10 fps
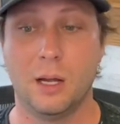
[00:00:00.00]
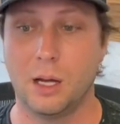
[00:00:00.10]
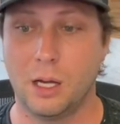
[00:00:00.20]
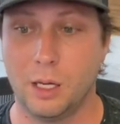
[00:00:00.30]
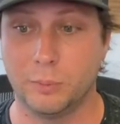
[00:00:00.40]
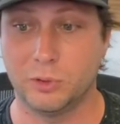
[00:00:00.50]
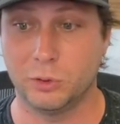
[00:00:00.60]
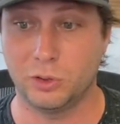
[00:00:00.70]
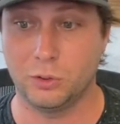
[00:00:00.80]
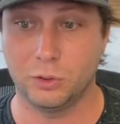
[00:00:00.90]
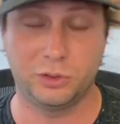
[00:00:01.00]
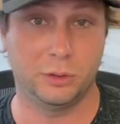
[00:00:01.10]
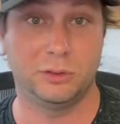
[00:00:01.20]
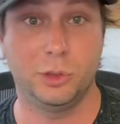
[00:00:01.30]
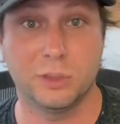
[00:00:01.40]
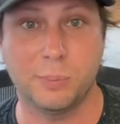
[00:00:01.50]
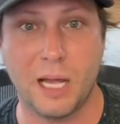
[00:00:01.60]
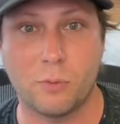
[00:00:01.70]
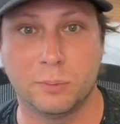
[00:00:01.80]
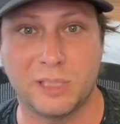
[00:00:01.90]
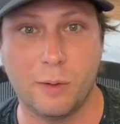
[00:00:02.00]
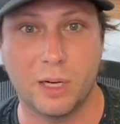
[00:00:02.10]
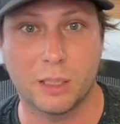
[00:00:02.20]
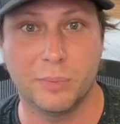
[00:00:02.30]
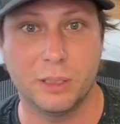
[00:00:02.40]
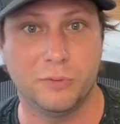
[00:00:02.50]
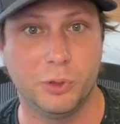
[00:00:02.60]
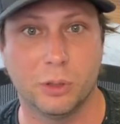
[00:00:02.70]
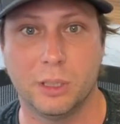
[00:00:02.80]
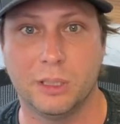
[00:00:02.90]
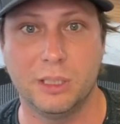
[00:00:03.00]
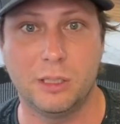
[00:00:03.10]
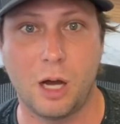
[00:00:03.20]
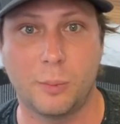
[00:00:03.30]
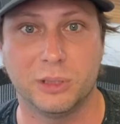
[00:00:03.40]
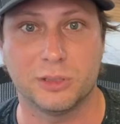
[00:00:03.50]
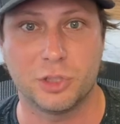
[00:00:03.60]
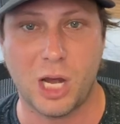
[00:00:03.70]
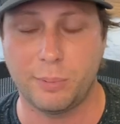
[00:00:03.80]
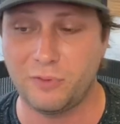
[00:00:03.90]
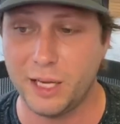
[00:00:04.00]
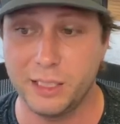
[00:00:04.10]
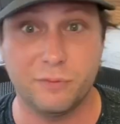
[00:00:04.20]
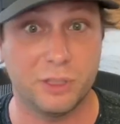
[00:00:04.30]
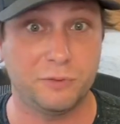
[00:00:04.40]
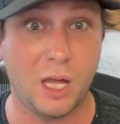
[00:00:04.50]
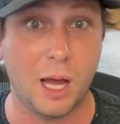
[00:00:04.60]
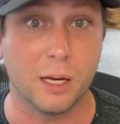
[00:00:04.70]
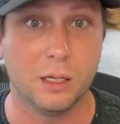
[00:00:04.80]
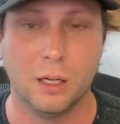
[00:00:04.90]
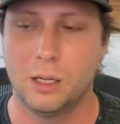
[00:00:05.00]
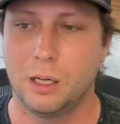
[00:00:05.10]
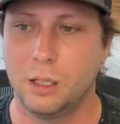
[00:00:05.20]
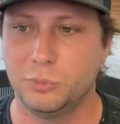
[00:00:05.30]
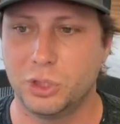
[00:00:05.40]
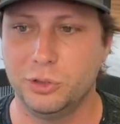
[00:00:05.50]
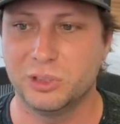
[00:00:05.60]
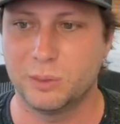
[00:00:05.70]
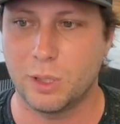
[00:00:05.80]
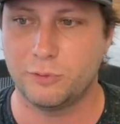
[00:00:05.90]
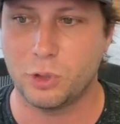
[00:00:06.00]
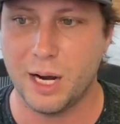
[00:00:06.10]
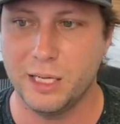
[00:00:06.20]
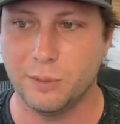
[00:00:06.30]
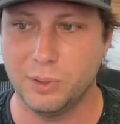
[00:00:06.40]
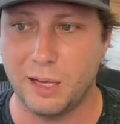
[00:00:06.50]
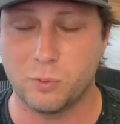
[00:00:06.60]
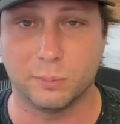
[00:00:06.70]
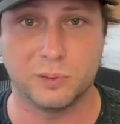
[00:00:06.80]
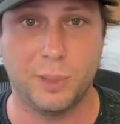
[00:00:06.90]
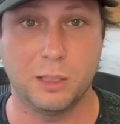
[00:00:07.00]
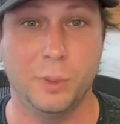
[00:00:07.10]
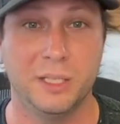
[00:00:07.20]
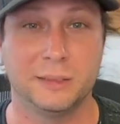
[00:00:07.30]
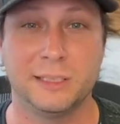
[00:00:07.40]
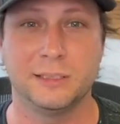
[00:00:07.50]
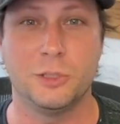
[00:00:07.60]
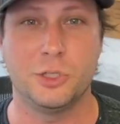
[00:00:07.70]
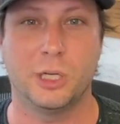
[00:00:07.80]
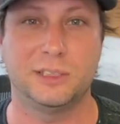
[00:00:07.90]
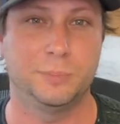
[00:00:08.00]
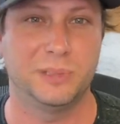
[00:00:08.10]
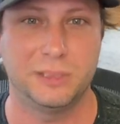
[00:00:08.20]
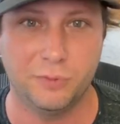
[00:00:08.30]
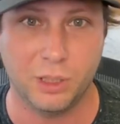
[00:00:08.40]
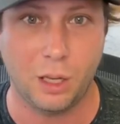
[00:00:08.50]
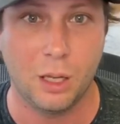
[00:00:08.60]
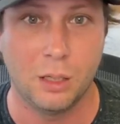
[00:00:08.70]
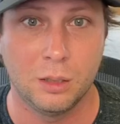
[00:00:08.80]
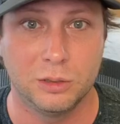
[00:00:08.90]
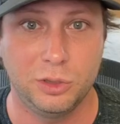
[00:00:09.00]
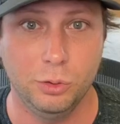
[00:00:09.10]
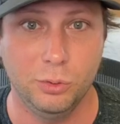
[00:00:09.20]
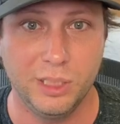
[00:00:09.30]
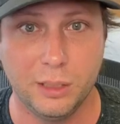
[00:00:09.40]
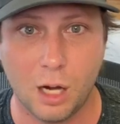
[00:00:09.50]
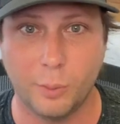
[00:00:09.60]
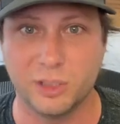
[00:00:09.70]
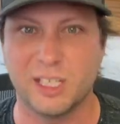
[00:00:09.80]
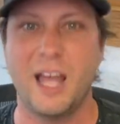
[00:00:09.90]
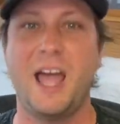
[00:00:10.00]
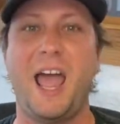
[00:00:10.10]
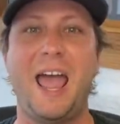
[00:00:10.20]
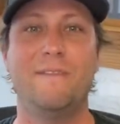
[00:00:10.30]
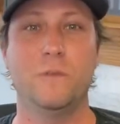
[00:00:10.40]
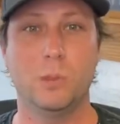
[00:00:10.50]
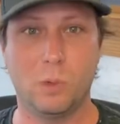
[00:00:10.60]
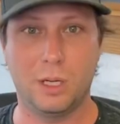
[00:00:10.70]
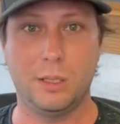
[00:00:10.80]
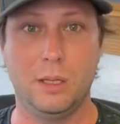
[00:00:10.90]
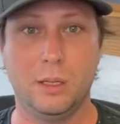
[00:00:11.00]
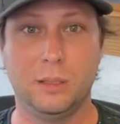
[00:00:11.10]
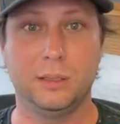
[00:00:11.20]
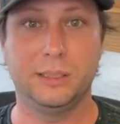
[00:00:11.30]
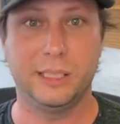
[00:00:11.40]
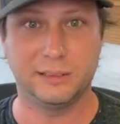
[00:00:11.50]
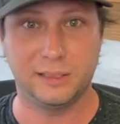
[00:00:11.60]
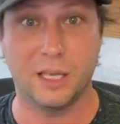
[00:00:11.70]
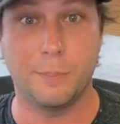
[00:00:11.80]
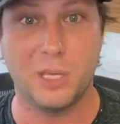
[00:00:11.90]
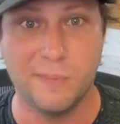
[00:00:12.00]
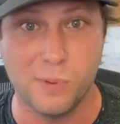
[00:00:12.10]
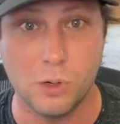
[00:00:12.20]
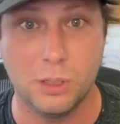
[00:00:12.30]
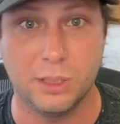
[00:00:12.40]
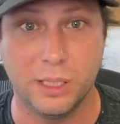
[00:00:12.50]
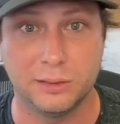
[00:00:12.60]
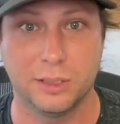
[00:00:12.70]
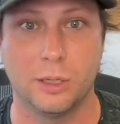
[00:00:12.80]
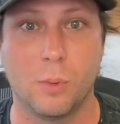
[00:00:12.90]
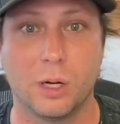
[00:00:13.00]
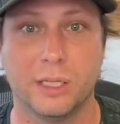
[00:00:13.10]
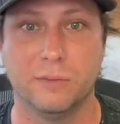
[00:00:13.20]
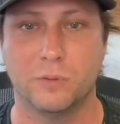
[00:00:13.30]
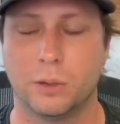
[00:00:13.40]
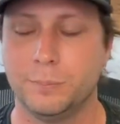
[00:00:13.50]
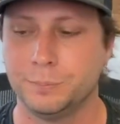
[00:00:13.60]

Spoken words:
Those are two of the platforms I recommend if you're in e-commerce and Shopify, and even if not, you can use them on a variety of platforms. By the way, this isn't just specific to e-commerce. Everyone needs to get people into their marketing funnel.